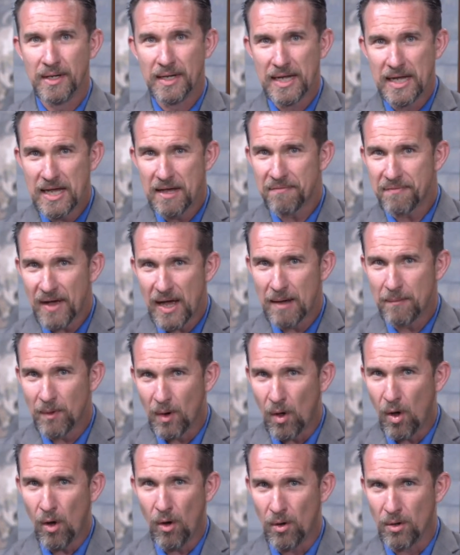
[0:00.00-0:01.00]
If I'm
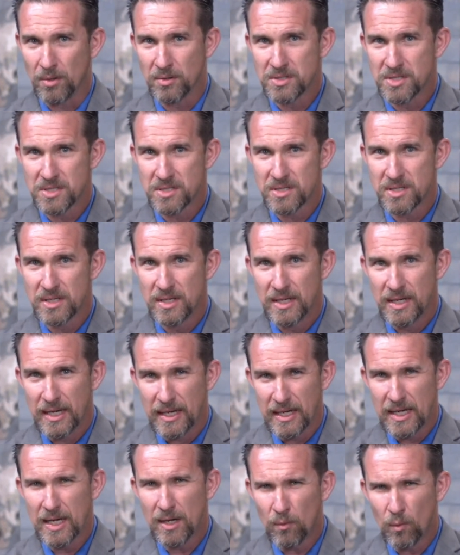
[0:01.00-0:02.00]
lost,
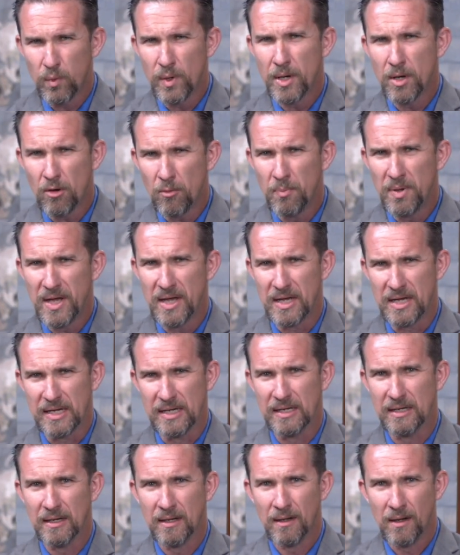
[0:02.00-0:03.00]
it will be